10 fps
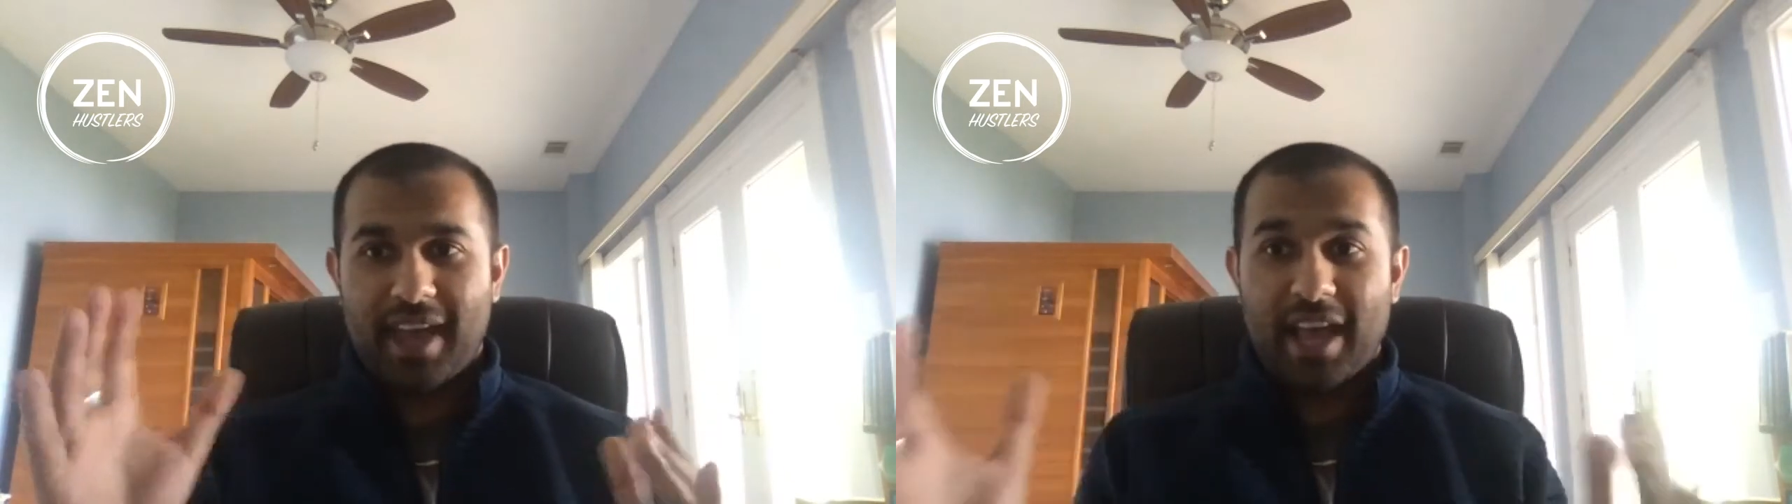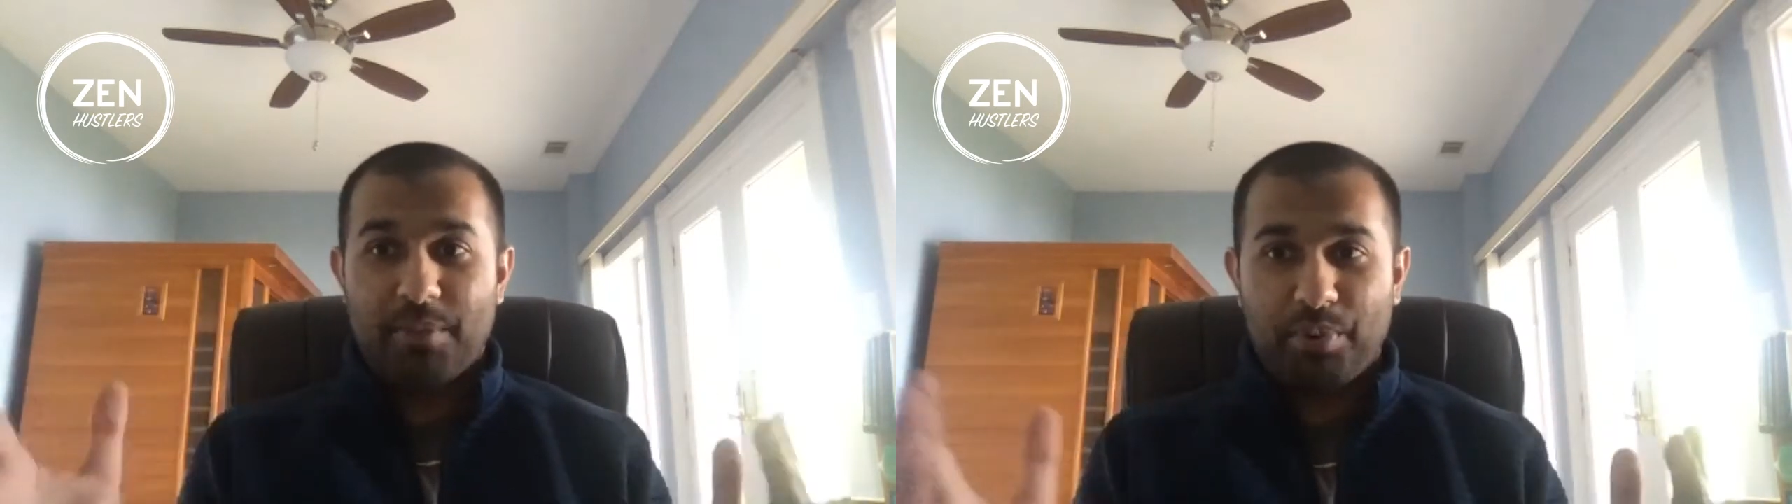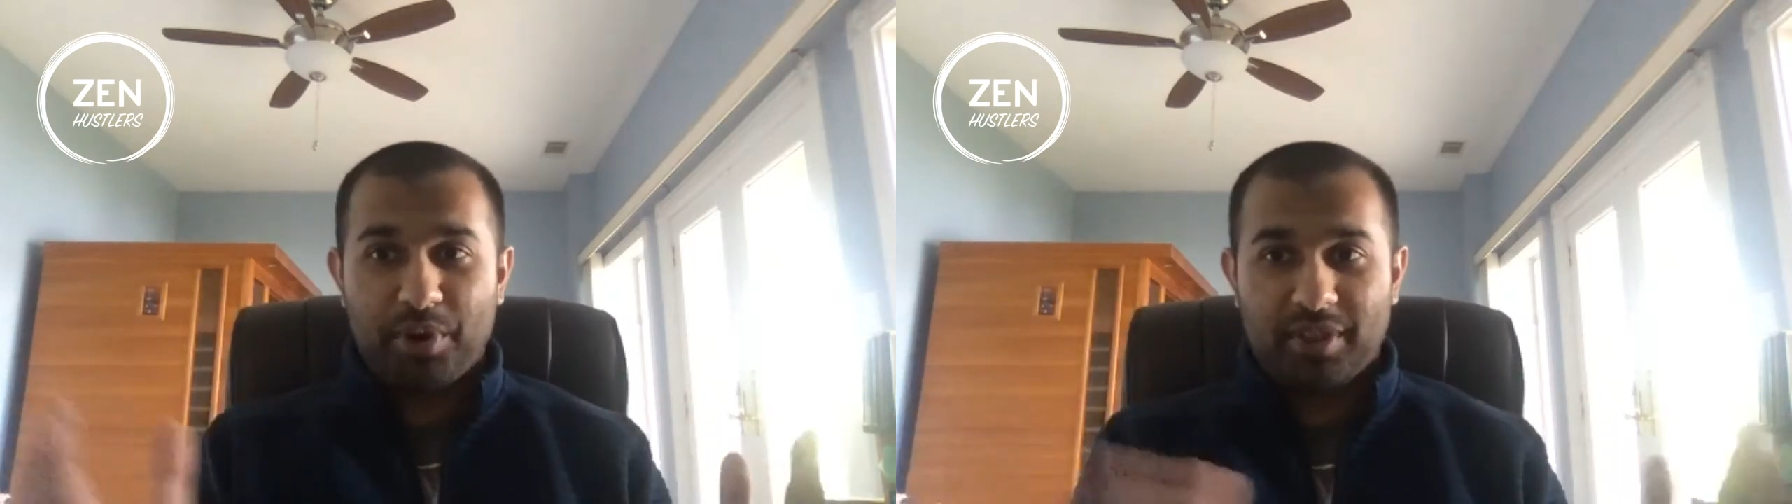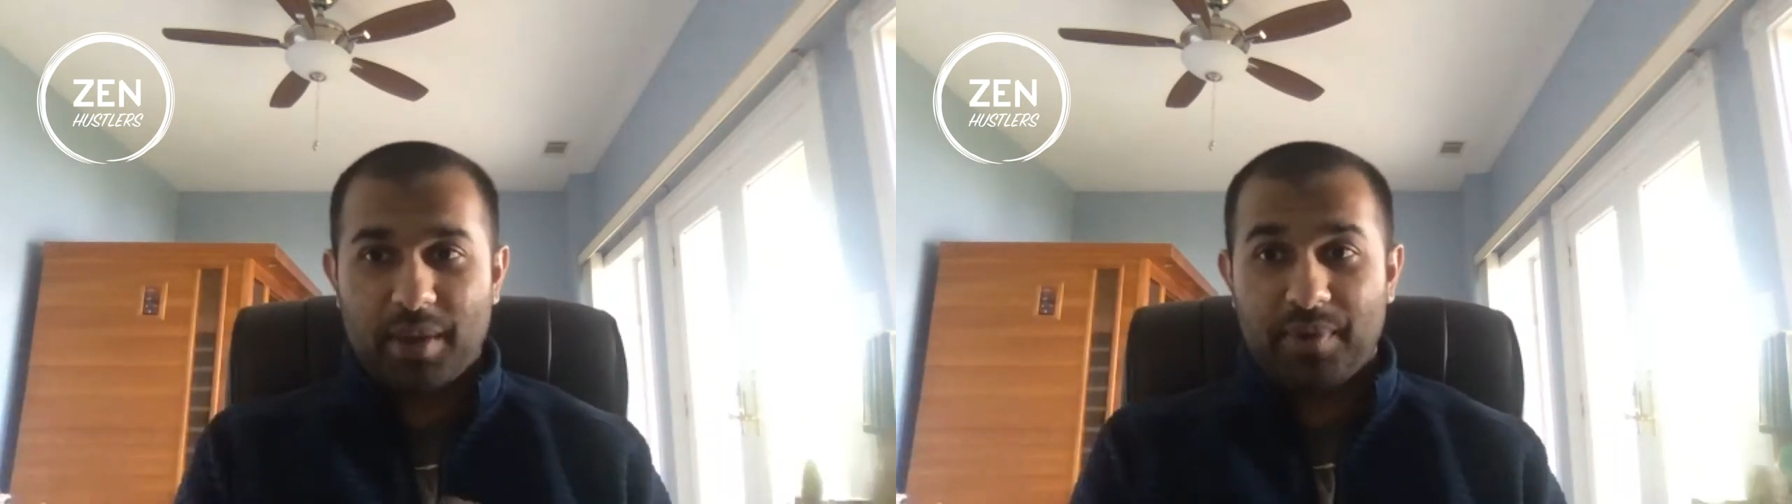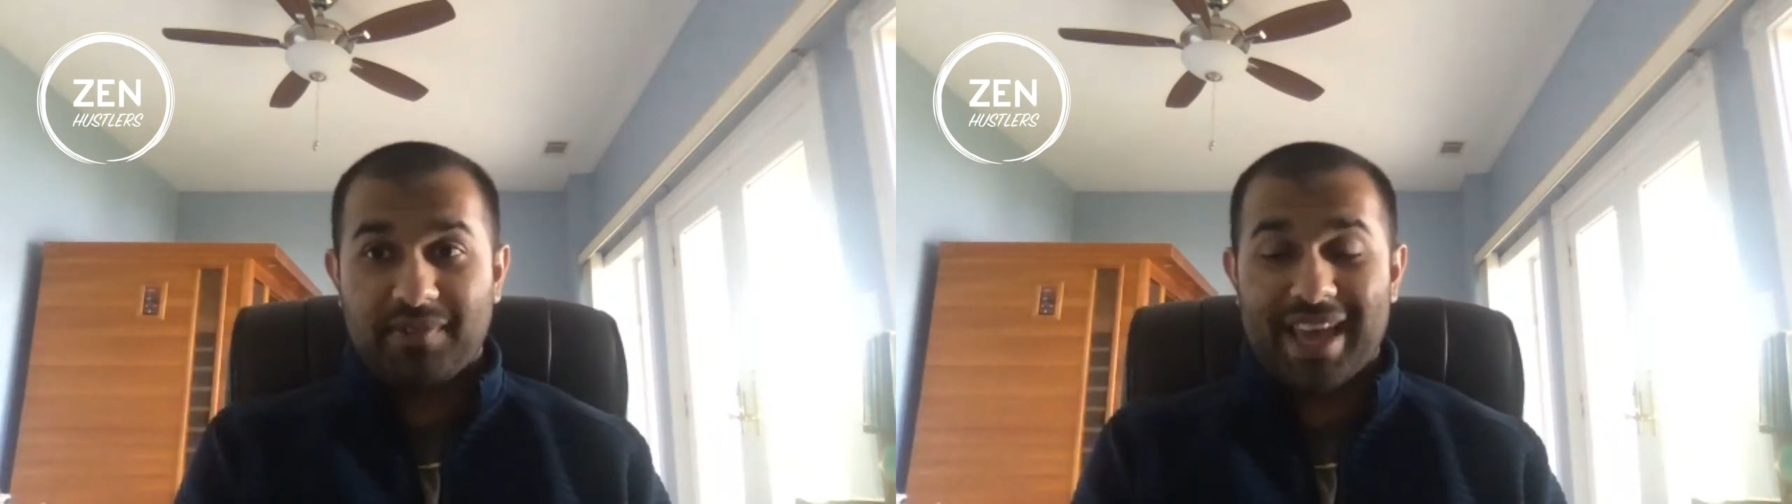input that
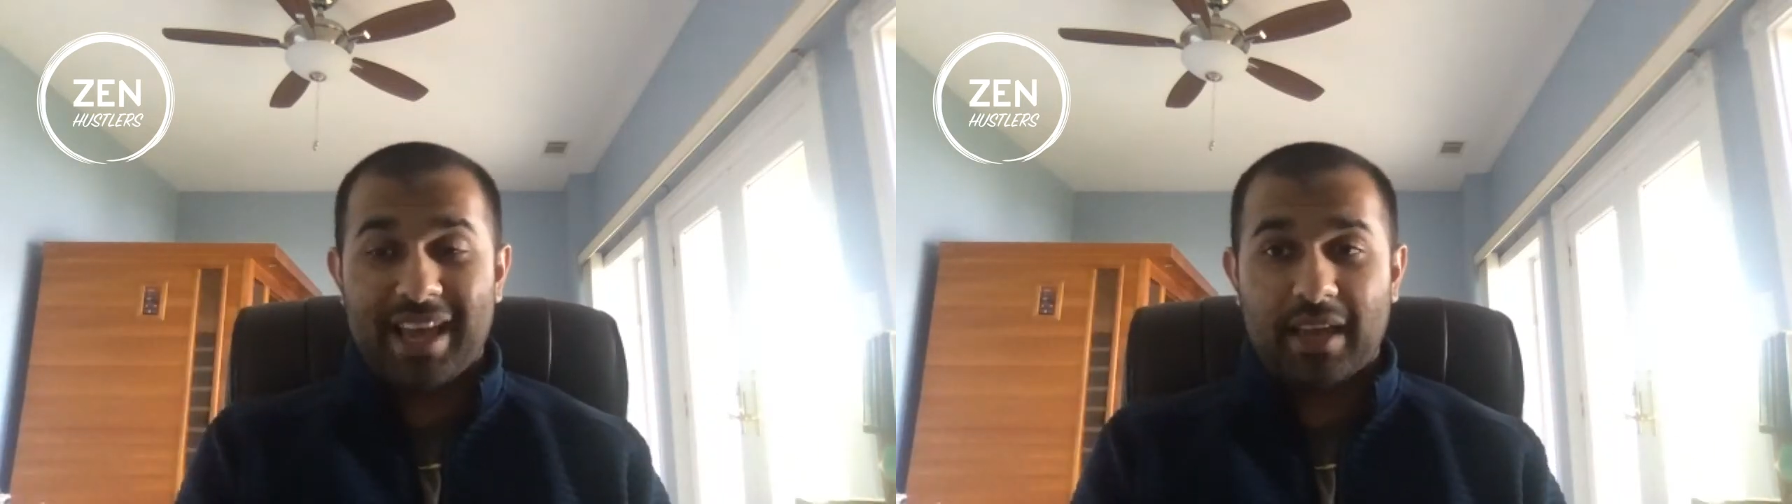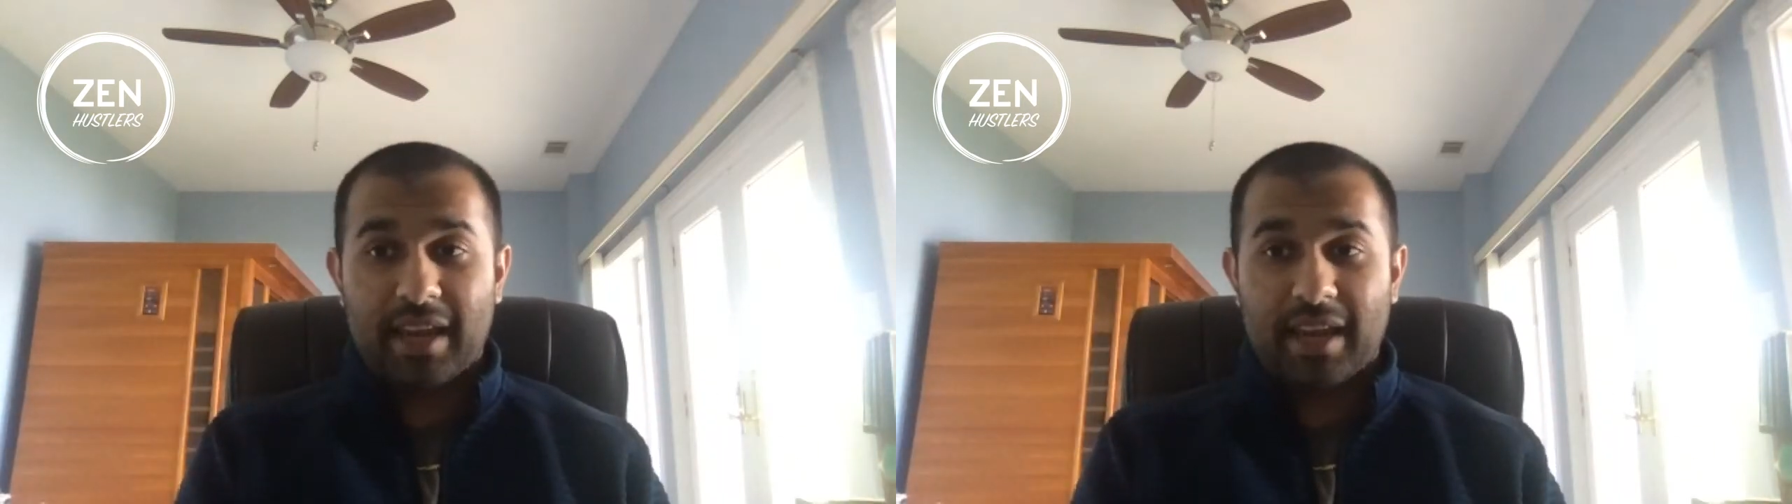we've taken